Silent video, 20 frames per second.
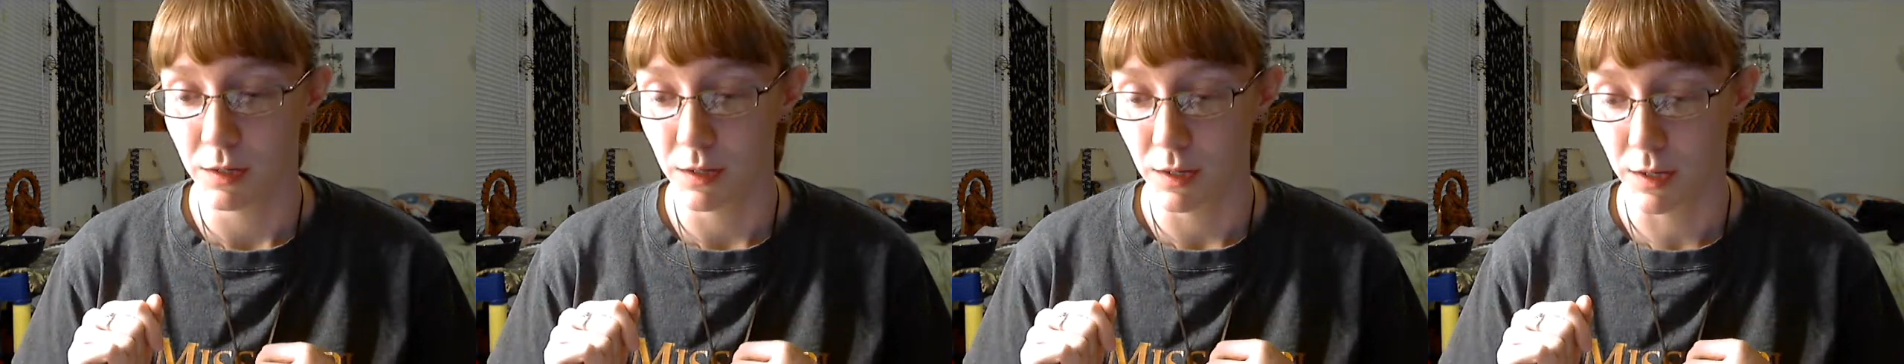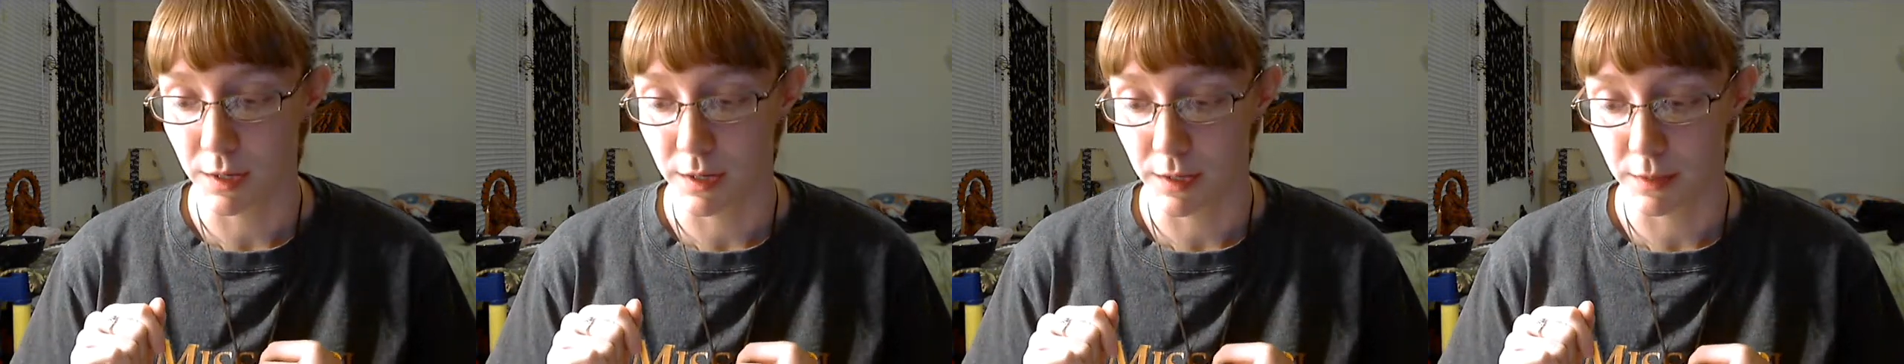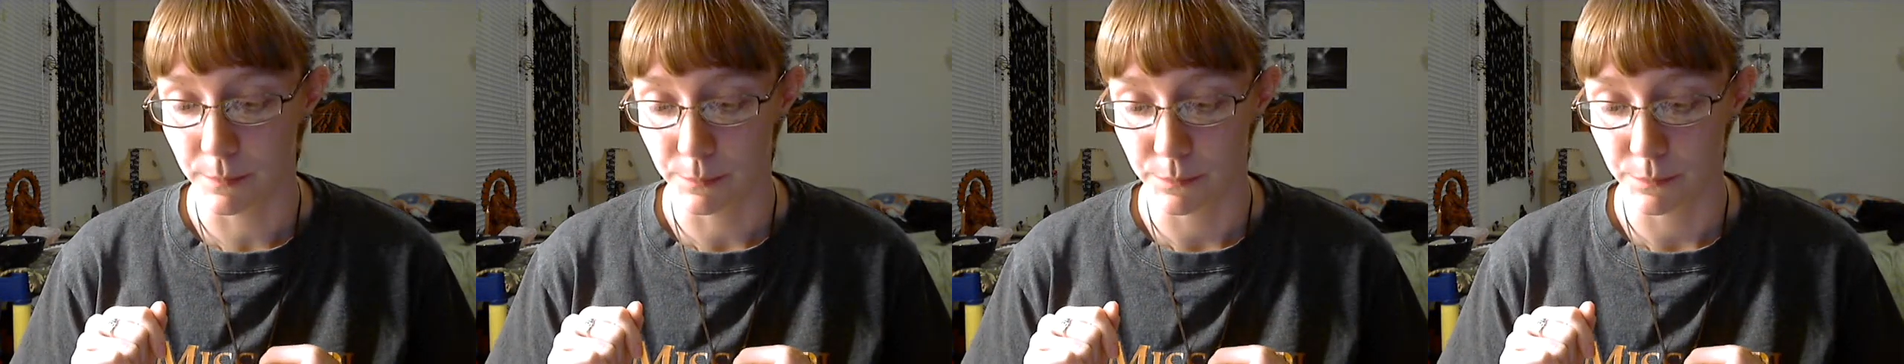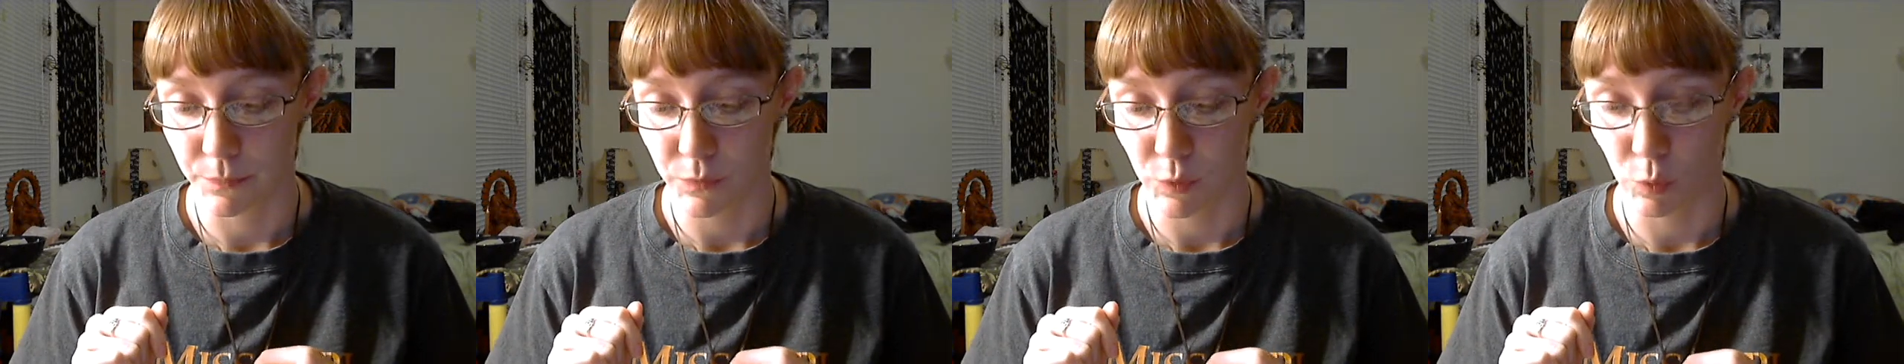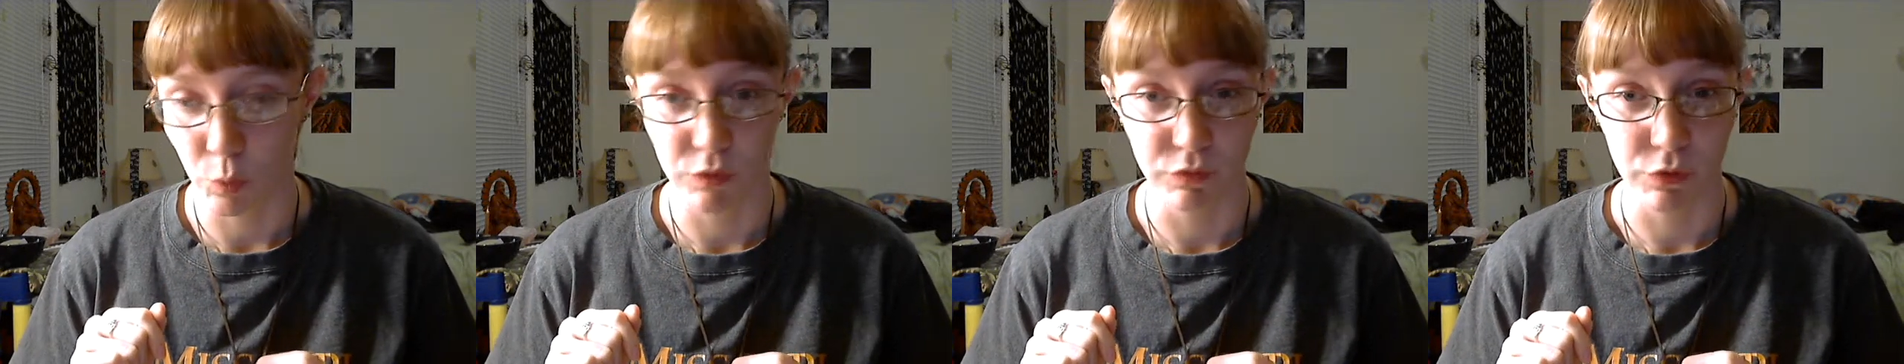Um,
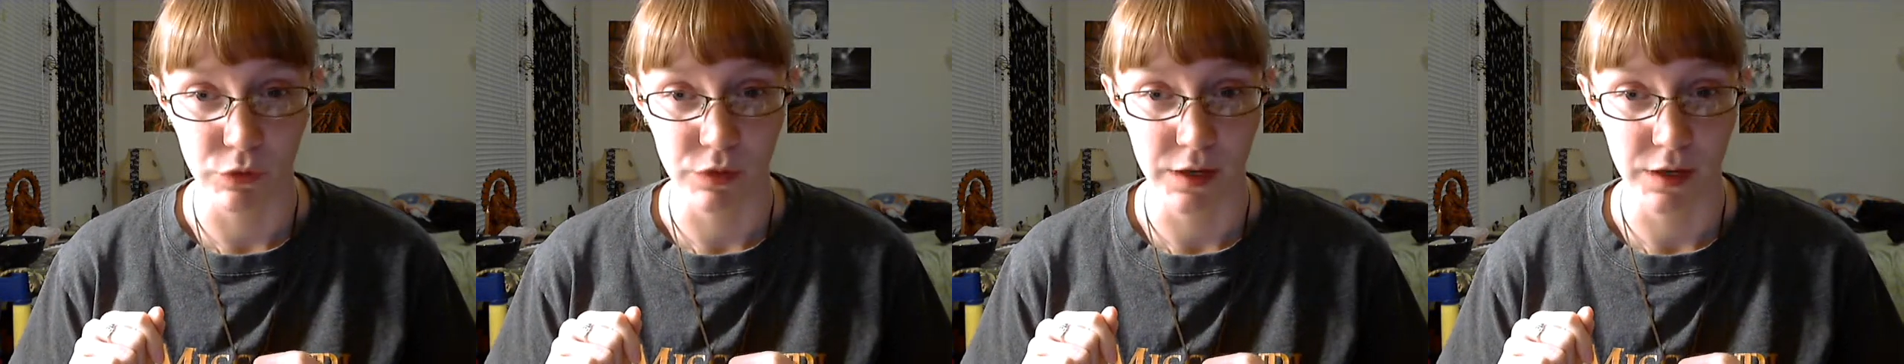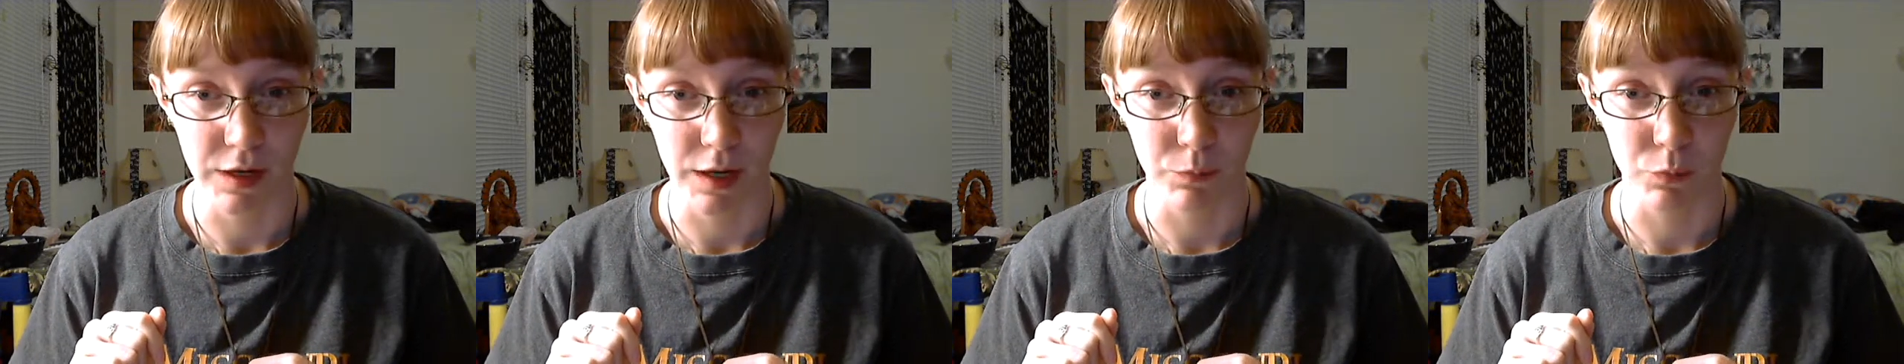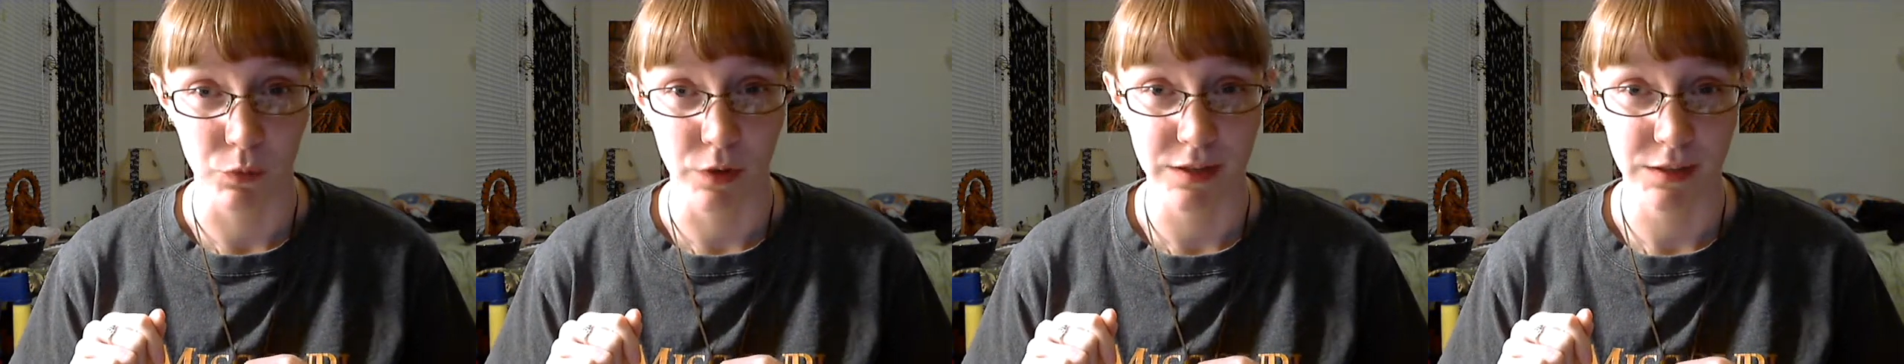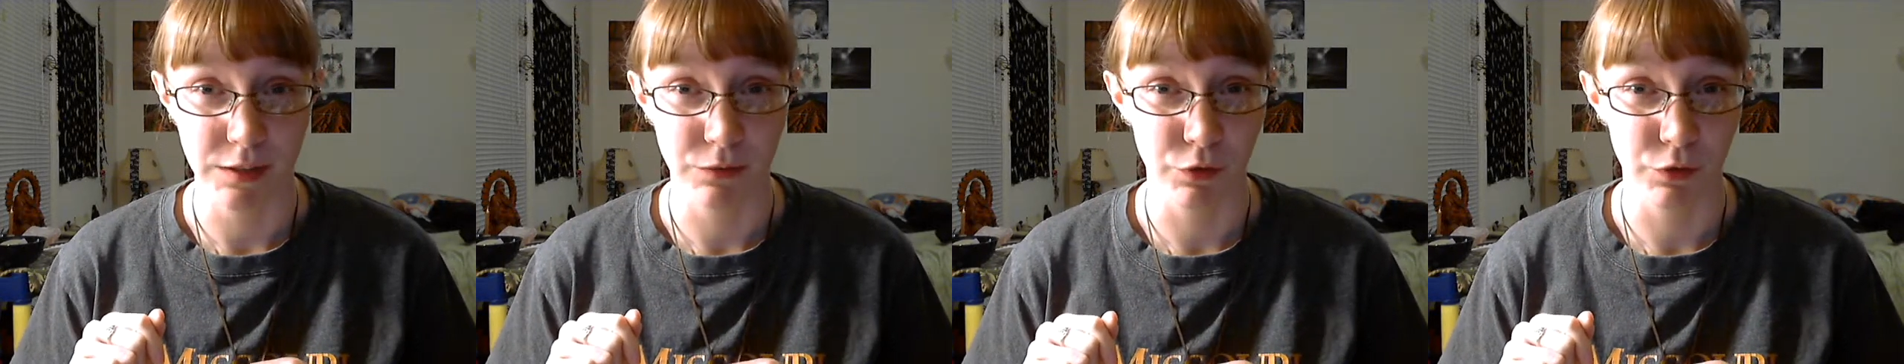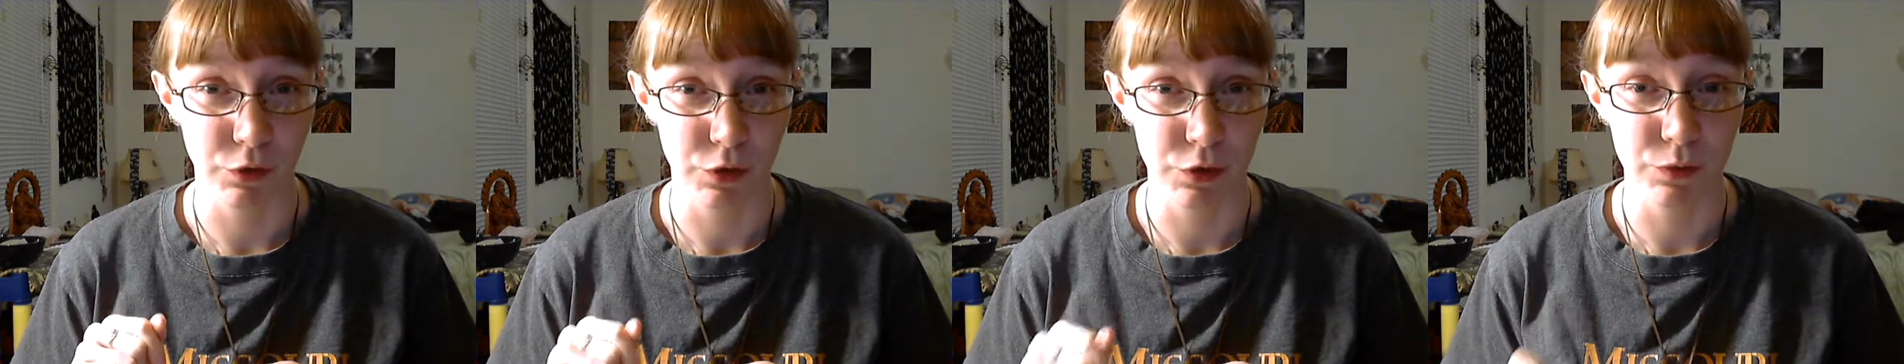or if you think I'm crazy
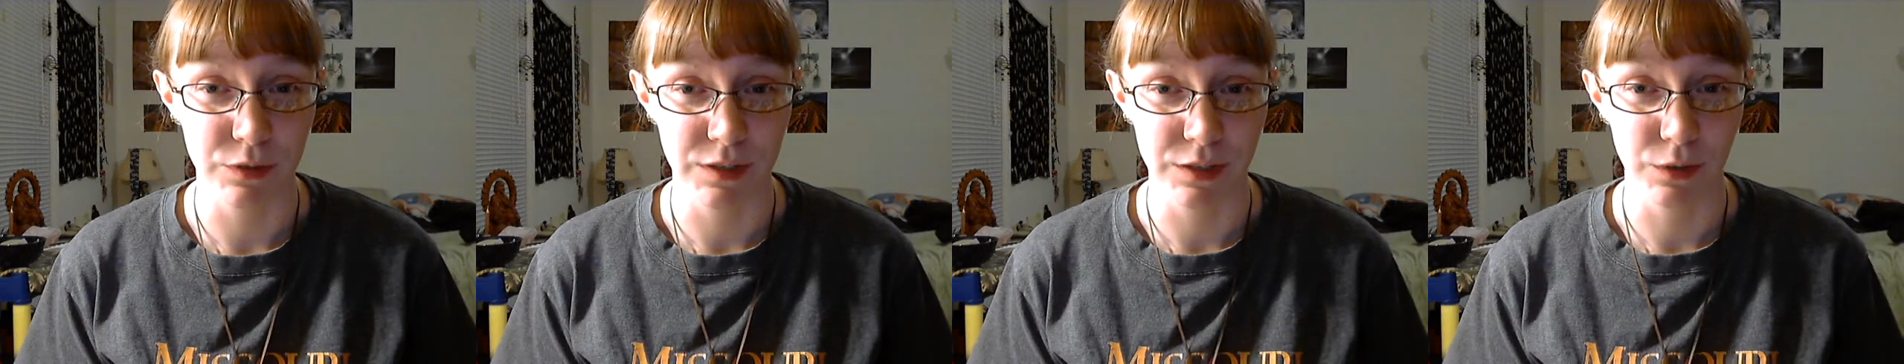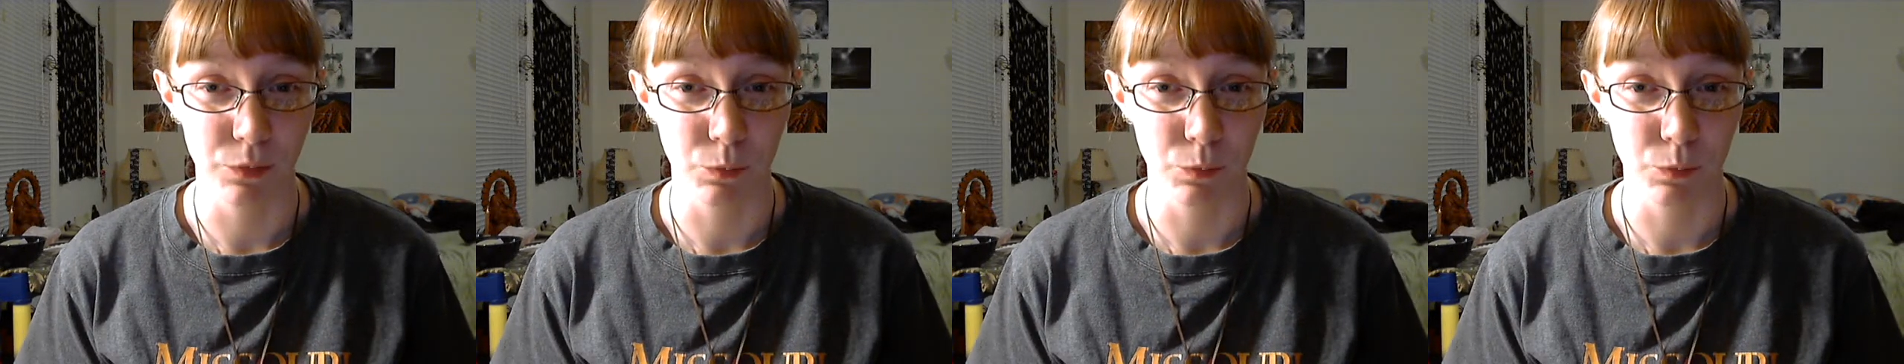for using